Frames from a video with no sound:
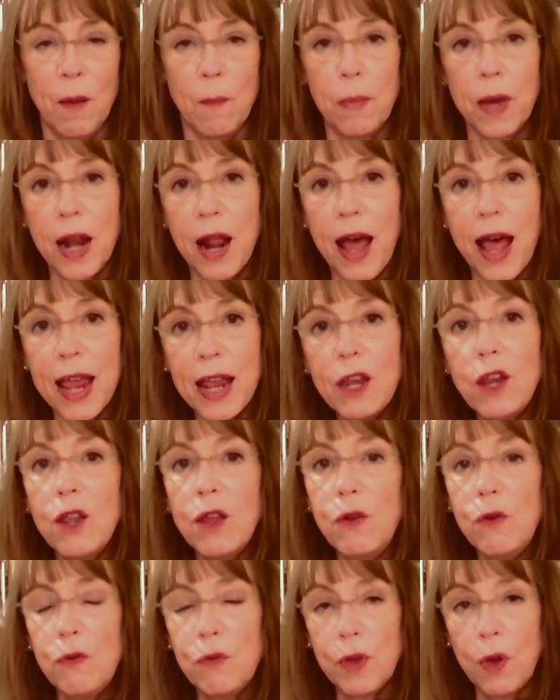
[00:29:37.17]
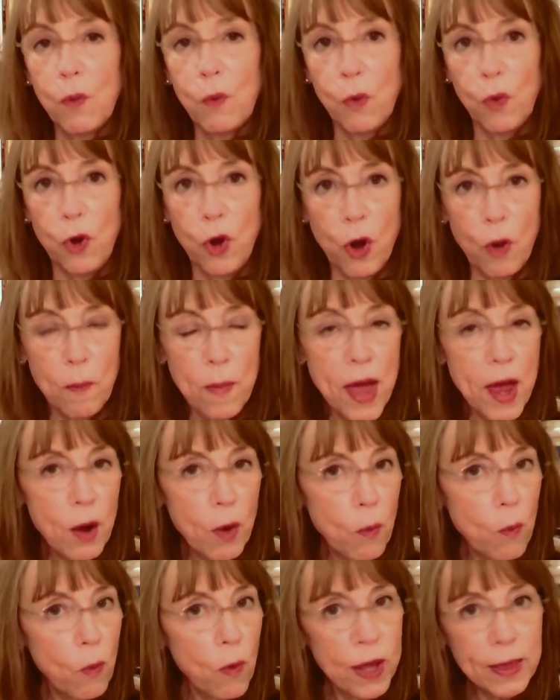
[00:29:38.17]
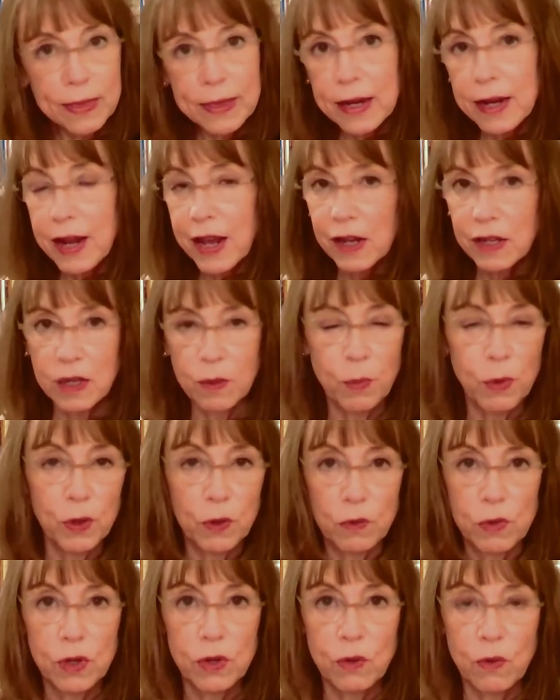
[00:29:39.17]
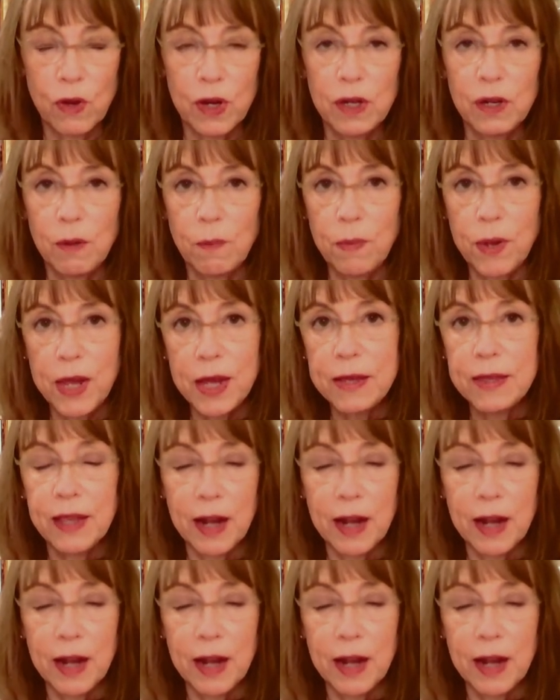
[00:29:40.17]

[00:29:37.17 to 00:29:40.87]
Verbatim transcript: But I knew that no matter what the next book was going to be,